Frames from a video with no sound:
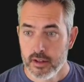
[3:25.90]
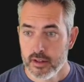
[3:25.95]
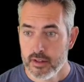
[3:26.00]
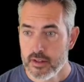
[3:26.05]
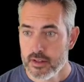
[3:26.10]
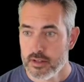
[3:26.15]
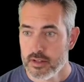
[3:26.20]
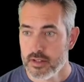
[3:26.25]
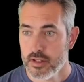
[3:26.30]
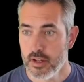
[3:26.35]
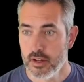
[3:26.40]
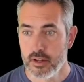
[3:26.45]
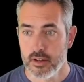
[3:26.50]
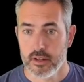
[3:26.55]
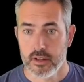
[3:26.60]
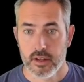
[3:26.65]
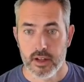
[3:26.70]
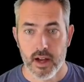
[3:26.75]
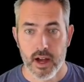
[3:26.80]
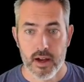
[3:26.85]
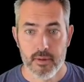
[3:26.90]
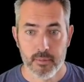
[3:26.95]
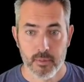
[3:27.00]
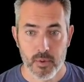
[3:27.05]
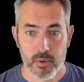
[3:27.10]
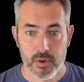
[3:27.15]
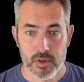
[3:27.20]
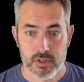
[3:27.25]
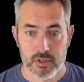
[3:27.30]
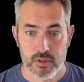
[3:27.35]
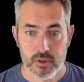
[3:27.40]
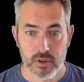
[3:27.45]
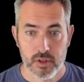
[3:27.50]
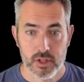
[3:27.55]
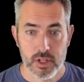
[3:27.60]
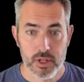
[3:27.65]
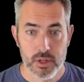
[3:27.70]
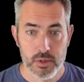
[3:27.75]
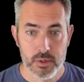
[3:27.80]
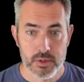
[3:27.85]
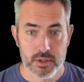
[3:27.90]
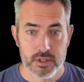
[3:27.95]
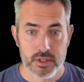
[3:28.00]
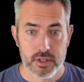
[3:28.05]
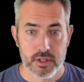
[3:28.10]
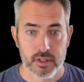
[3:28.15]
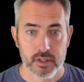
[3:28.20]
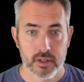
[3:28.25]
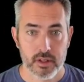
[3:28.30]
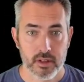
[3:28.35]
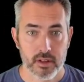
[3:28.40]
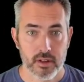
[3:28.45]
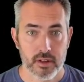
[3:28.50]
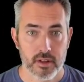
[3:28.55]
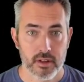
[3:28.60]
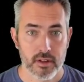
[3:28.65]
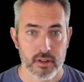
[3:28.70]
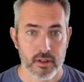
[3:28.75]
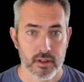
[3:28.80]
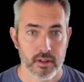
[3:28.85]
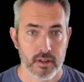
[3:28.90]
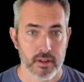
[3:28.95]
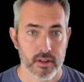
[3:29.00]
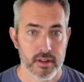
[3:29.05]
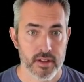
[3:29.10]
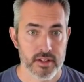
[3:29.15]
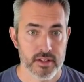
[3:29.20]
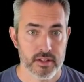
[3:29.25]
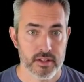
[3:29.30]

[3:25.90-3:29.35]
So I'm going to close this